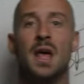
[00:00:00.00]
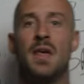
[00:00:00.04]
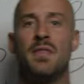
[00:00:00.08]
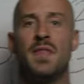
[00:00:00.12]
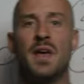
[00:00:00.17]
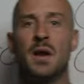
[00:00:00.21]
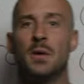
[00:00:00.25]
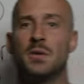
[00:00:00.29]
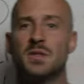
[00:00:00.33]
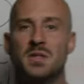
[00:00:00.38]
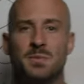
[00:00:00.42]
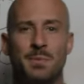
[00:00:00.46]
They
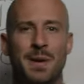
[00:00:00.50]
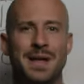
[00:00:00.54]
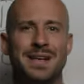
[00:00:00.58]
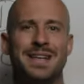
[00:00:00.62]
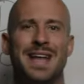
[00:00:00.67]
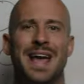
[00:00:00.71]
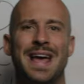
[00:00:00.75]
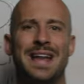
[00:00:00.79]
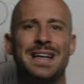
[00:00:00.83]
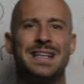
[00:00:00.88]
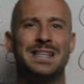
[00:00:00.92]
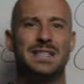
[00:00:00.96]
don't spend
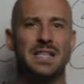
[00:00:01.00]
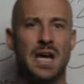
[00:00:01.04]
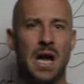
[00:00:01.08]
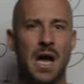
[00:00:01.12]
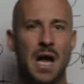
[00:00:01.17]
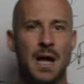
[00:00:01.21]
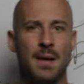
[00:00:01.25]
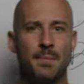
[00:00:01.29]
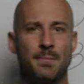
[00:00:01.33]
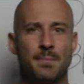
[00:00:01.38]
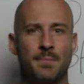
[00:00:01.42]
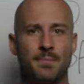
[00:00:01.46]
any
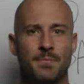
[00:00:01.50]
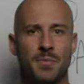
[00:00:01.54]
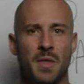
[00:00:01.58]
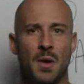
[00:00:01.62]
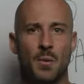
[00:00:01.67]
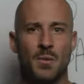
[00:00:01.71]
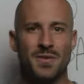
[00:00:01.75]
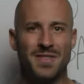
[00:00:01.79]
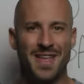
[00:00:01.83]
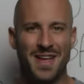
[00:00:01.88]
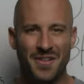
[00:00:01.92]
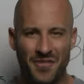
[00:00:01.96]
time
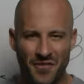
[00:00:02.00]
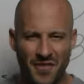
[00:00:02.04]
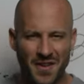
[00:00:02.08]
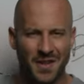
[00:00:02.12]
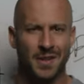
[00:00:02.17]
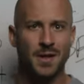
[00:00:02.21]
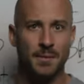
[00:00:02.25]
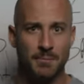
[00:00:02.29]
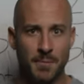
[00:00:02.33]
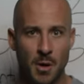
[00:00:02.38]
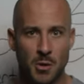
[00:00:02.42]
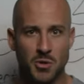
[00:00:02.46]
when they
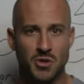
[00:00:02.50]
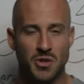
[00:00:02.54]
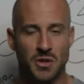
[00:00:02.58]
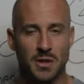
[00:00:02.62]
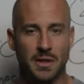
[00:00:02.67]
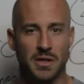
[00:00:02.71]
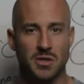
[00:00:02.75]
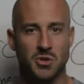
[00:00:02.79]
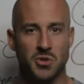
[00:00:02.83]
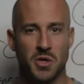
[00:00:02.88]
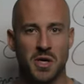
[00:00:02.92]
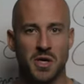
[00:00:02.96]
feel
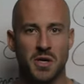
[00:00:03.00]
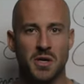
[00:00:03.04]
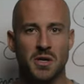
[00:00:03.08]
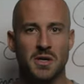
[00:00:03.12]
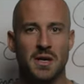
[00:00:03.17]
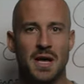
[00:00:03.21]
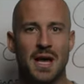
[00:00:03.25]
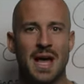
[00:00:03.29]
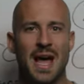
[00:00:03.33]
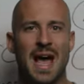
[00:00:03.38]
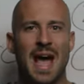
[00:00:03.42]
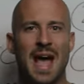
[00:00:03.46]
emotionally triggered,
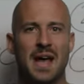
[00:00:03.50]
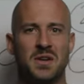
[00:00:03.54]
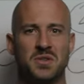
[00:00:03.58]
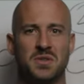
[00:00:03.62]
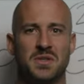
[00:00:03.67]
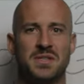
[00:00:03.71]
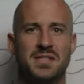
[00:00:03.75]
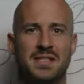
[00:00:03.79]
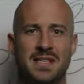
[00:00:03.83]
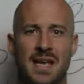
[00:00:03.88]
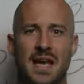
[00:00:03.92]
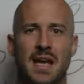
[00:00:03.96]

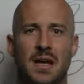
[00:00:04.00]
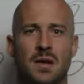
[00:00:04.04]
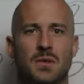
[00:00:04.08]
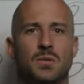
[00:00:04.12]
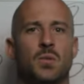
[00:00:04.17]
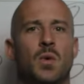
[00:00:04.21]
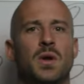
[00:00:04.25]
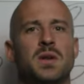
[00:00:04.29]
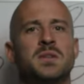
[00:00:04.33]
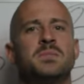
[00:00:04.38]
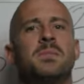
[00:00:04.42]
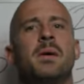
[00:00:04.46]
actually saying,
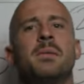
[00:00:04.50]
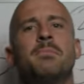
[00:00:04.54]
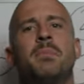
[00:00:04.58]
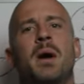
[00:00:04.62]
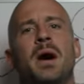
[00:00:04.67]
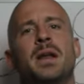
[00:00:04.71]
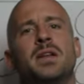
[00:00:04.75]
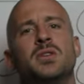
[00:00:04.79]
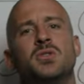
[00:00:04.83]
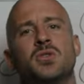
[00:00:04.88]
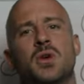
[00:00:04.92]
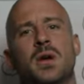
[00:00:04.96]
What is my
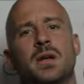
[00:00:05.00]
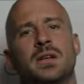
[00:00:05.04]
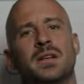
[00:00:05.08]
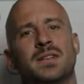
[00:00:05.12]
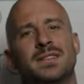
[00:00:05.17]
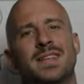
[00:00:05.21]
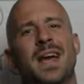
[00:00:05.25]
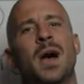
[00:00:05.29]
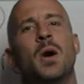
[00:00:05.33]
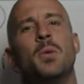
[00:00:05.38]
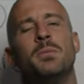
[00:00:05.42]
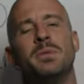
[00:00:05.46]
body trying to
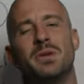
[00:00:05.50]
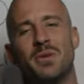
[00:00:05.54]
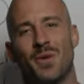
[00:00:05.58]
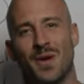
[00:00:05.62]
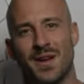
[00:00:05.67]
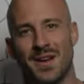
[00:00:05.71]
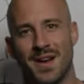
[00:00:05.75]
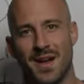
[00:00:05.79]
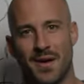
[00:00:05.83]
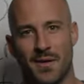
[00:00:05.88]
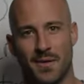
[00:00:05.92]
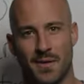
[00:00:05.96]
tell me
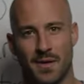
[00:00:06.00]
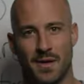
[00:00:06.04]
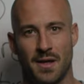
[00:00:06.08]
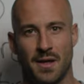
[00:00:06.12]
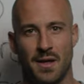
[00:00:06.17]
right now?